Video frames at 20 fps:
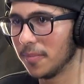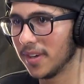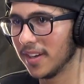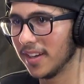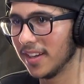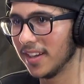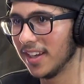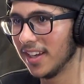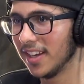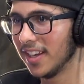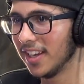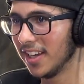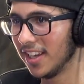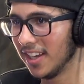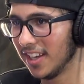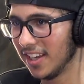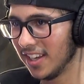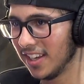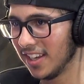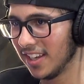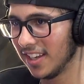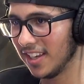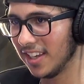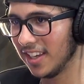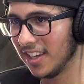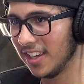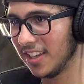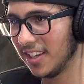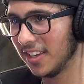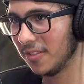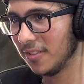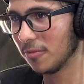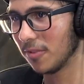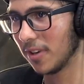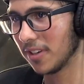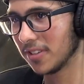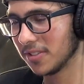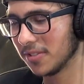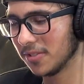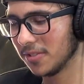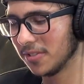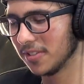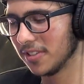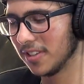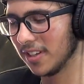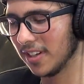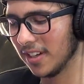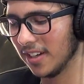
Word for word: no, I didn't see it. He wrestled.